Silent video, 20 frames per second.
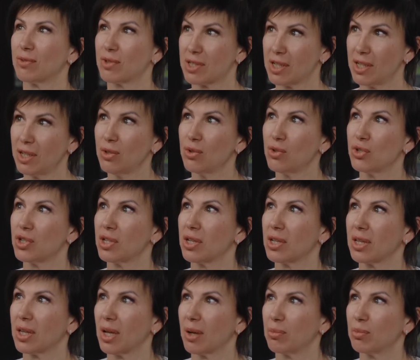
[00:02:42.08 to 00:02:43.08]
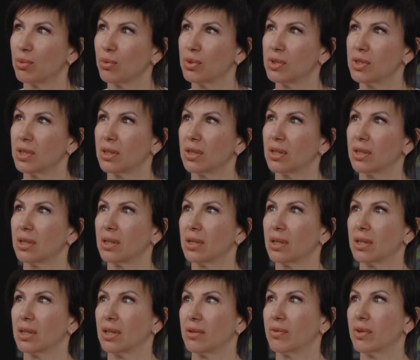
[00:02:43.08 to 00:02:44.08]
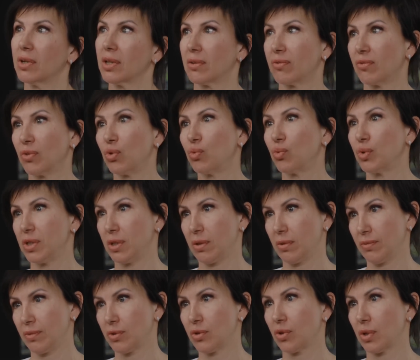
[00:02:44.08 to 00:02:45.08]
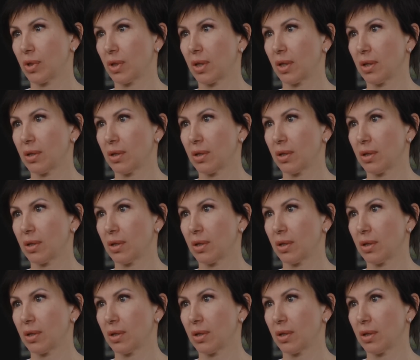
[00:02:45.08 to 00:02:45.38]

The next stage is likely to be getting out into the world after all.